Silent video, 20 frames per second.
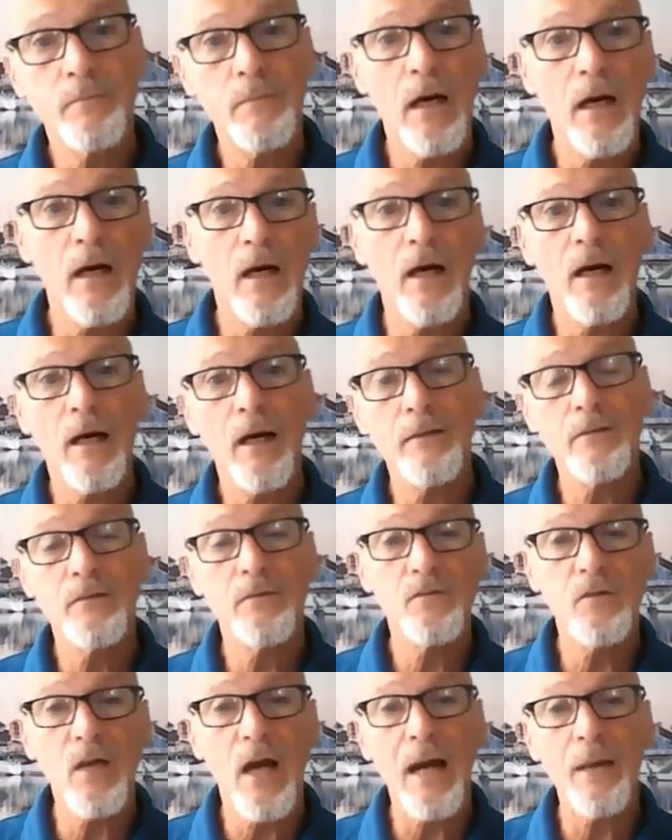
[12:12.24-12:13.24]

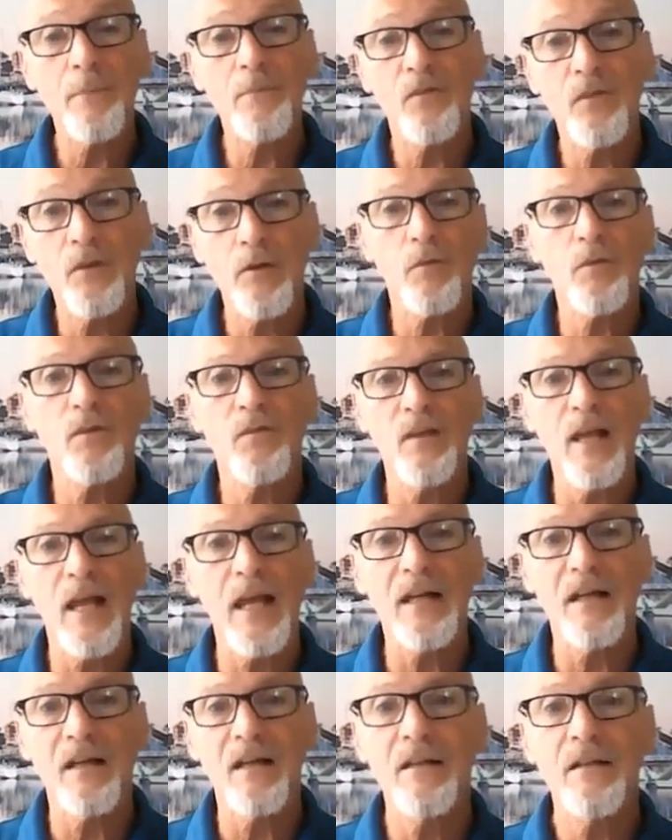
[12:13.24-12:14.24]
time series
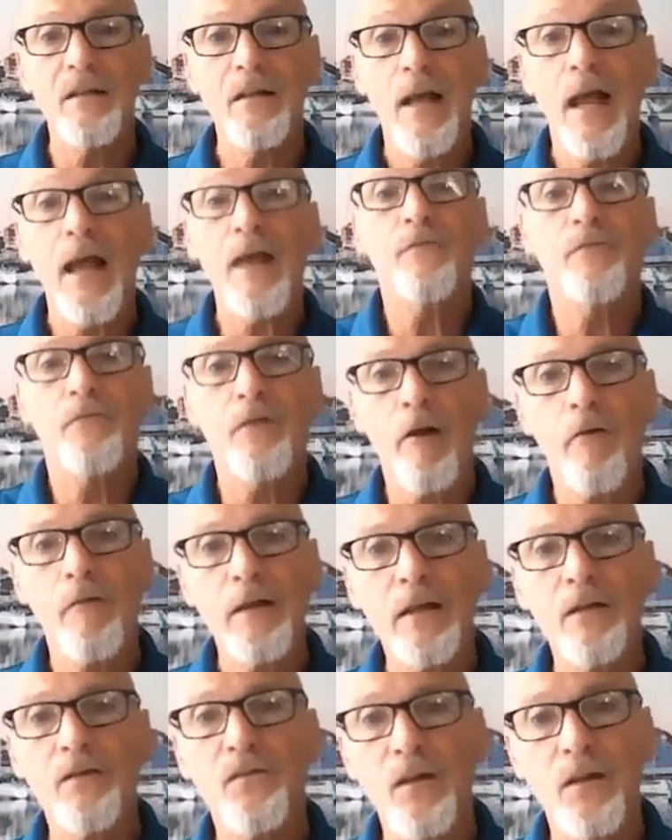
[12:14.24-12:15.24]
data and
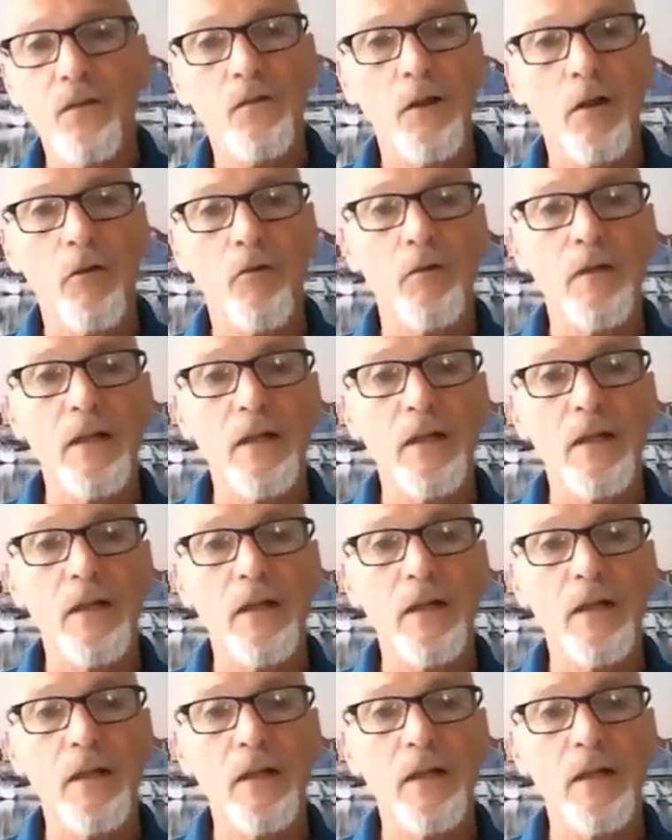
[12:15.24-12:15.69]
variances that are